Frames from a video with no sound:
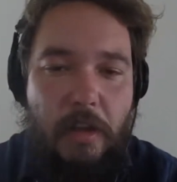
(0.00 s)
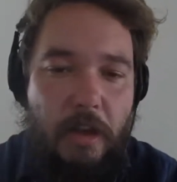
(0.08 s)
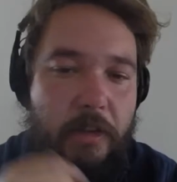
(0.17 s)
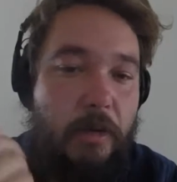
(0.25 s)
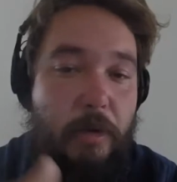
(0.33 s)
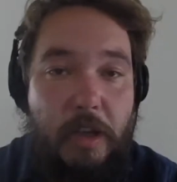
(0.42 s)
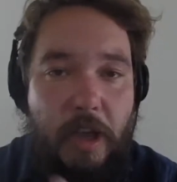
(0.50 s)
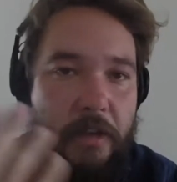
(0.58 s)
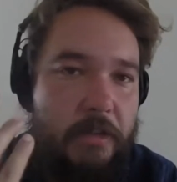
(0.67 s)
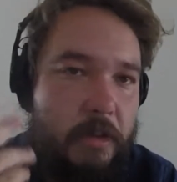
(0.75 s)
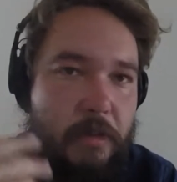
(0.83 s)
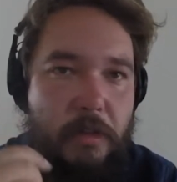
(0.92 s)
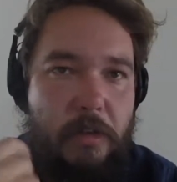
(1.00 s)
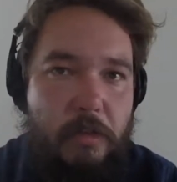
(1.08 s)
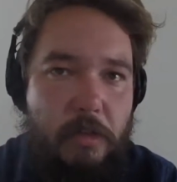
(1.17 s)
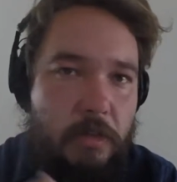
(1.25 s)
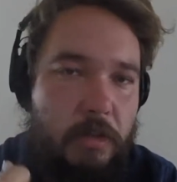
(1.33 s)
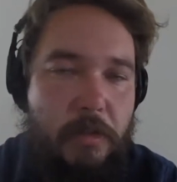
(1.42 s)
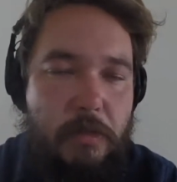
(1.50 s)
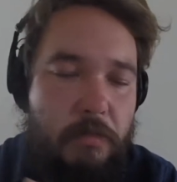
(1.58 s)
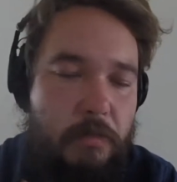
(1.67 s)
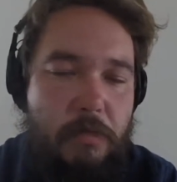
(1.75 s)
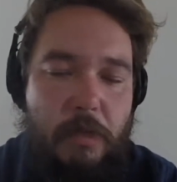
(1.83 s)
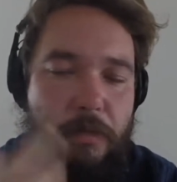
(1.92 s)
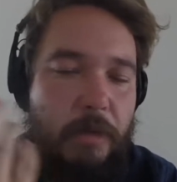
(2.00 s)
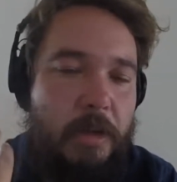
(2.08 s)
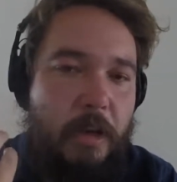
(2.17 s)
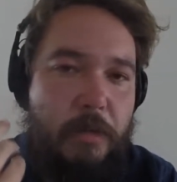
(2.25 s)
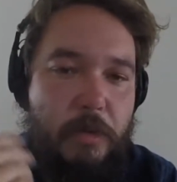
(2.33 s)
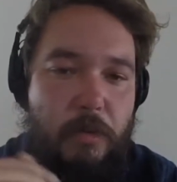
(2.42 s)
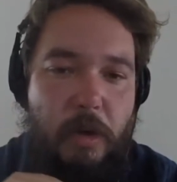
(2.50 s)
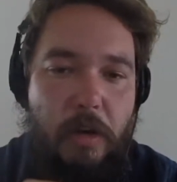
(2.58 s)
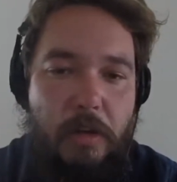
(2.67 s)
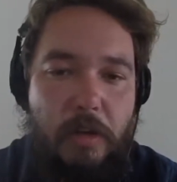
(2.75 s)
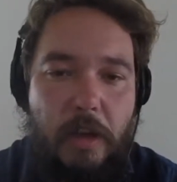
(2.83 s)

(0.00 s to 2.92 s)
And then recast it, because you can do this as many times as you want.